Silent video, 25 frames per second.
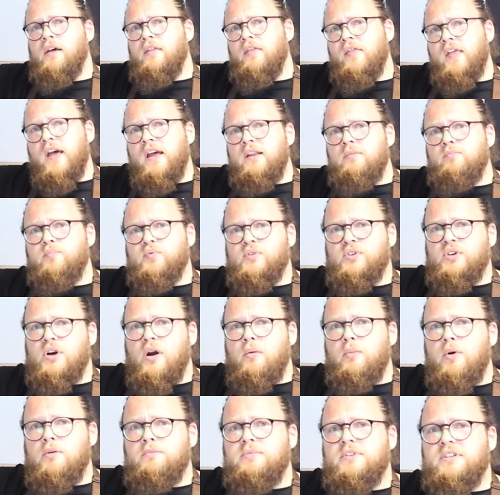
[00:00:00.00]
then
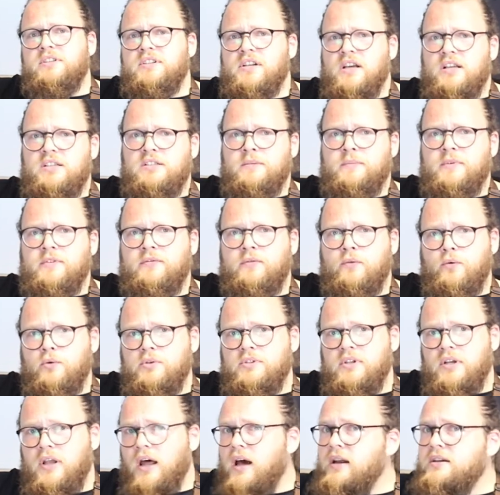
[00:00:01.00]
probably just before
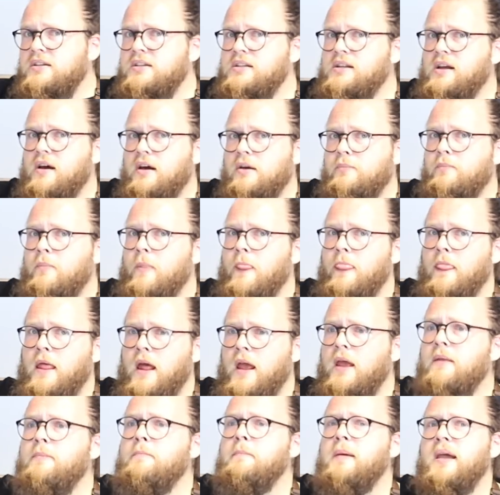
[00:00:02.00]
the lunchtime
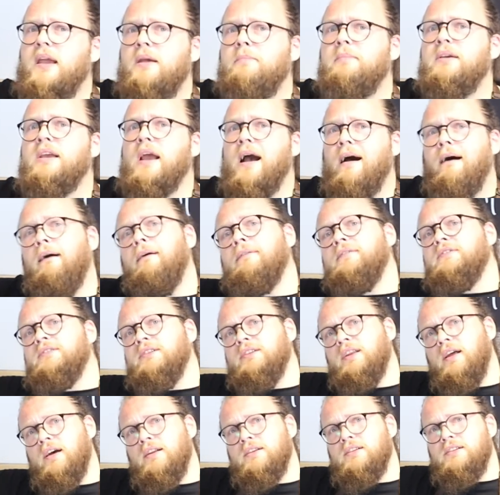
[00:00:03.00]
and maybe after
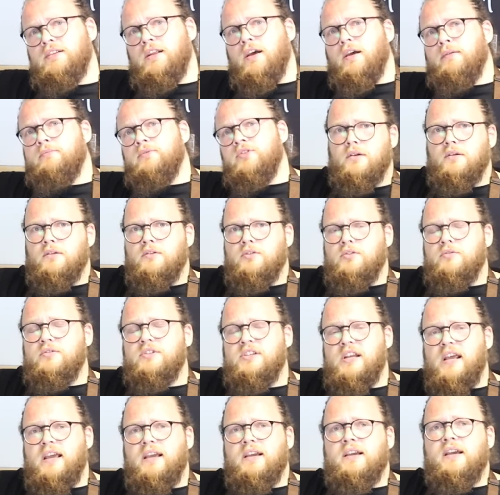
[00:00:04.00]
lunchtime to
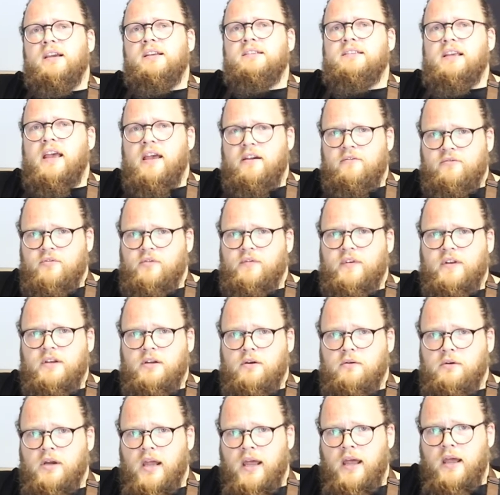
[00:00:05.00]
check is everything
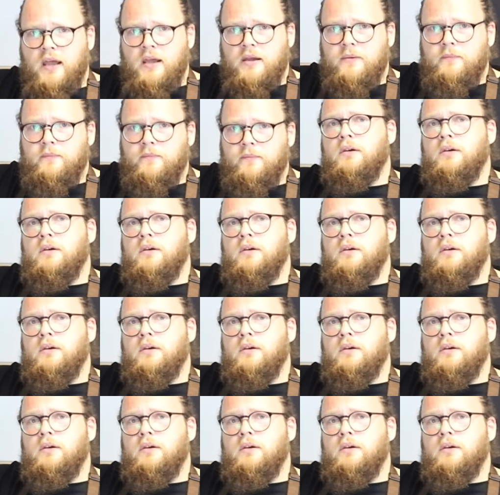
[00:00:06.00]
okay.